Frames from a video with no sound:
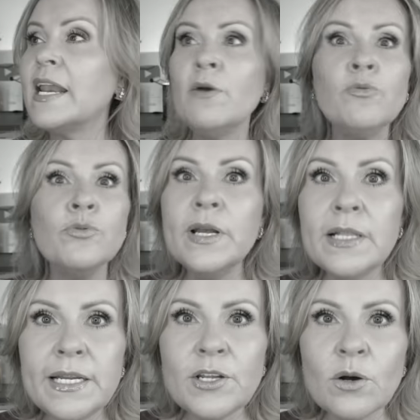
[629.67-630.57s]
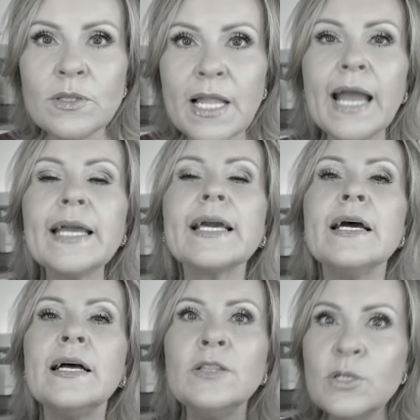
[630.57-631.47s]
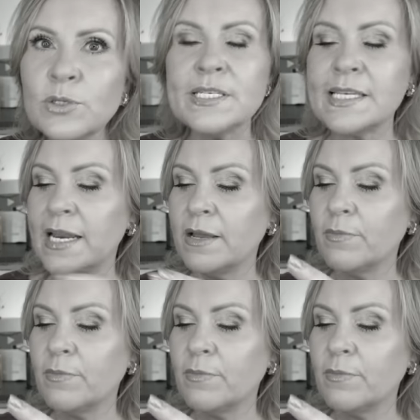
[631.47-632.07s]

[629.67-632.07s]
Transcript: and I really don't like loose setting